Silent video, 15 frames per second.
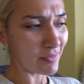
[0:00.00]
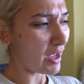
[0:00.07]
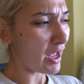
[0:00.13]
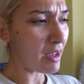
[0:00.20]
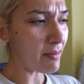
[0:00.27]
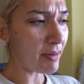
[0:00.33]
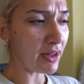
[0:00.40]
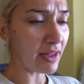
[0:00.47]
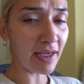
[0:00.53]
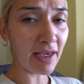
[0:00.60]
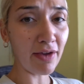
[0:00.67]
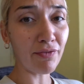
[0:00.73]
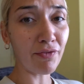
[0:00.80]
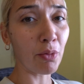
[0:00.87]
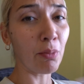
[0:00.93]
eyeballing
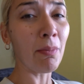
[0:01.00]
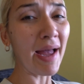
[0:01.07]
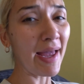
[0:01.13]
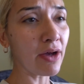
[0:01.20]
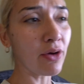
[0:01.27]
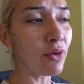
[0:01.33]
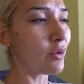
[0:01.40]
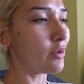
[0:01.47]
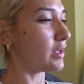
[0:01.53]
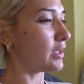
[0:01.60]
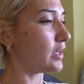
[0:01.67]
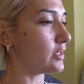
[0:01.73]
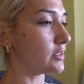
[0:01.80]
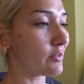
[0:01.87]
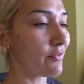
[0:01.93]
it for my goal
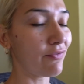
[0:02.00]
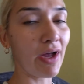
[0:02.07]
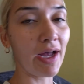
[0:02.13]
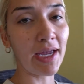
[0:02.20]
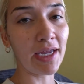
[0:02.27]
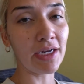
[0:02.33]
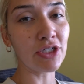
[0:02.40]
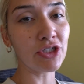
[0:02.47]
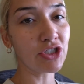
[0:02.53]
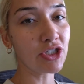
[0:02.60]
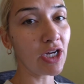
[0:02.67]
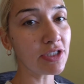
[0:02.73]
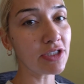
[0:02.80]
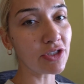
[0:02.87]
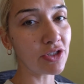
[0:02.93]
is fine.
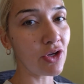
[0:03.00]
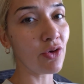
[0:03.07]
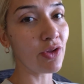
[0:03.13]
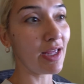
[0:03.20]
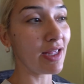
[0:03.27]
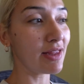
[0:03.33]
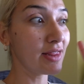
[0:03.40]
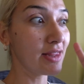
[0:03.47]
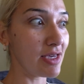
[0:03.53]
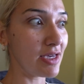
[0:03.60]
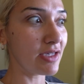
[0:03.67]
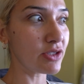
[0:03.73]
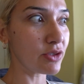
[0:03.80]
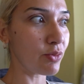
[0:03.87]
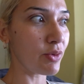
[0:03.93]
Just know that
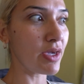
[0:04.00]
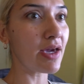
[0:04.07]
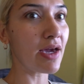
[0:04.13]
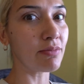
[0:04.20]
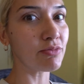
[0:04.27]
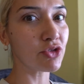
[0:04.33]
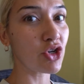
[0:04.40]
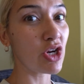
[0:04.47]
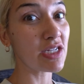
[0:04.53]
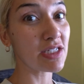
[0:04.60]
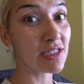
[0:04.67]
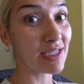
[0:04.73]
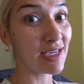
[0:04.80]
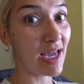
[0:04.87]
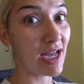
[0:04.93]
this week I'm trying
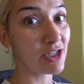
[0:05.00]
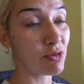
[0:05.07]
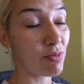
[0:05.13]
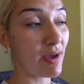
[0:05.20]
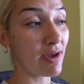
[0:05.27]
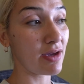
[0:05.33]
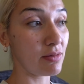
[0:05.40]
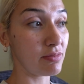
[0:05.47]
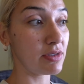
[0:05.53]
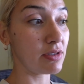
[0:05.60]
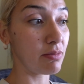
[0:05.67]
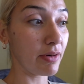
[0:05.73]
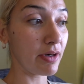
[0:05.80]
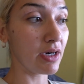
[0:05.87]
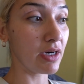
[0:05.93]
to catch back up to
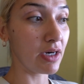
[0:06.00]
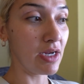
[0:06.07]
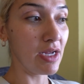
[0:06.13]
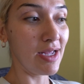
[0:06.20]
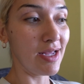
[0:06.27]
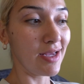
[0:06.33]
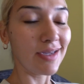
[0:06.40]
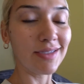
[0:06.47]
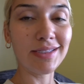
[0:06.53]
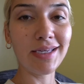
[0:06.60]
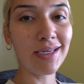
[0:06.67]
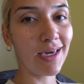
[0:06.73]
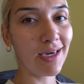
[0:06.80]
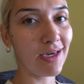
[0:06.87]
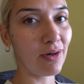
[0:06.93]
Bart because
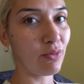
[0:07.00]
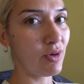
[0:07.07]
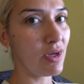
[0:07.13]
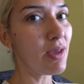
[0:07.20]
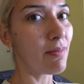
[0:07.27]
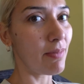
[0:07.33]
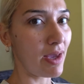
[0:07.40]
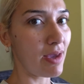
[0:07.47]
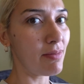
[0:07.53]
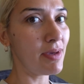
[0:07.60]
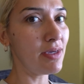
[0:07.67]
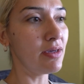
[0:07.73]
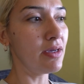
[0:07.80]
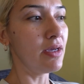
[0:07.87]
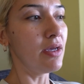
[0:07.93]
he can't win,
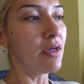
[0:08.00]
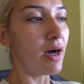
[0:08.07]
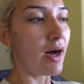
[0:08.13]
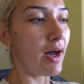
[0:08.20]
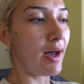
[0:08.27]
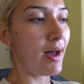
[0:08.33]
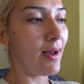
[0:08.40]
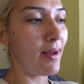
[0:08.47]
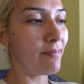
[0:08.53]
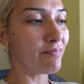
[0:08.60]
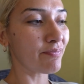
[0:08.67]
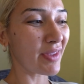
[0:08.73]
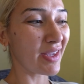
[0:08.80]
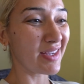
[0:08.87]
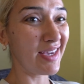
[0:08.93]
baby.
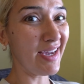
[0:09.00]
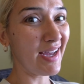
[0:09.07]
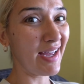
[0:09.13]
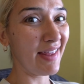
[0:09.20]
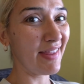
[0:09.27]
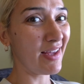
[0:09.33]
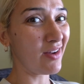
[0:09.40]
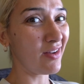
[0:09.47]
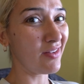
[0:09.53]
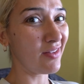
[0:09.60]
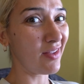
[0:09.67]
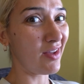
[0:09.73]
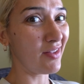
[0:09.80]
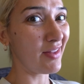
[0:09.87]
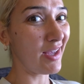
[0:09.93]
Um, yeah, and then
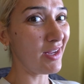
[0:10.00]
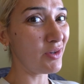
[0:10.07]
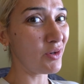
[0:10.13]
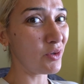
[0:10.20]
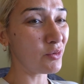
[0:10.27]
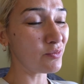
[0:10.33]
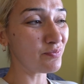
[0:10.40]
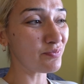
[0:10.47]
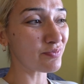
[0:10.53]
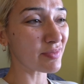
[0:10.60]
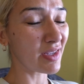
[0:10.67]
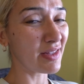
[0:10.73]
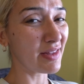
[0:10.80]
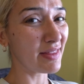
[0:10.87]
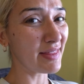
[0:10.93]
on, on that note,
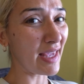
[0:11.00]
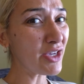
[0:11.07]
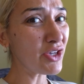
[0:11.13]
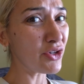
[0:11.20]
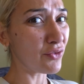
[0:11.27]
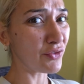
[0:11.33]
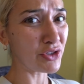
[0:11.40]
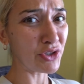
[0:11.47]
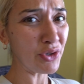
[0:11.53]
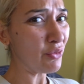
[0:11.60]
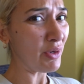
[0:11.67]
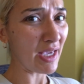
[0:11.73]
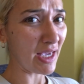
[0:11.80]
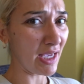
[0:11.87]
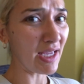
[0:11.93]
thank you for
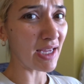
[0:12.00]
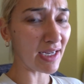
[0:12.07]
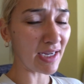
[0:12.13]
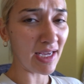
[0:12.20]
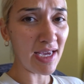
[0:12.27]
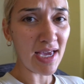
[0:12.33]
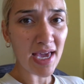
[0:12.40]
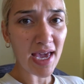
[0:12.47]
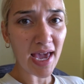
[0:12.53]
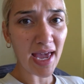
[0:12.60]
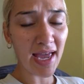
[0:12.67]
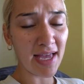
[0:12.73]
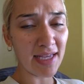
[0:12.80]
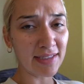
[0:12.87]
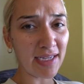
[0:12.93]
tuning in.
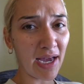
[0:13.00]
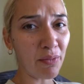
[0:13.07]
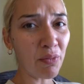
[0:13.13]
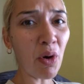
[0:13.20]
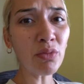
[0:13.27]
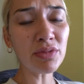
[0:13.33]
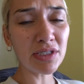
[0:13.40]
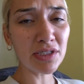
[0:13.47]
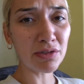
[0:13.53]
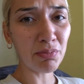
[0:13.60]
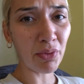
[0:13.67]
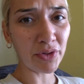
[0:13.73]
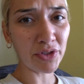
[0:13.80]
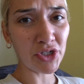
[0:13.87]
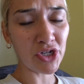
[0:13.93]
And I won't
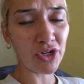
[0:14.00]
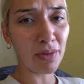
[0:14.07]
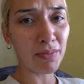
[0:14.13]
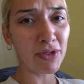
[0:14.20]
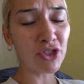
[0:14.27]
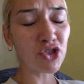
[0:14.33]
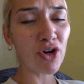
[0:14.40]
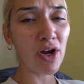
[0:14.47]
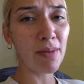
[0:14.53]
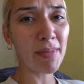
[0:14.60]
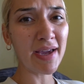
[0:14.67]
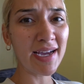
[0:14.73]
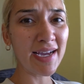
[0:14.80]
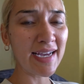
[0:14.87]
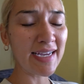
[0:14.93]
disappoint you. I'm going to try my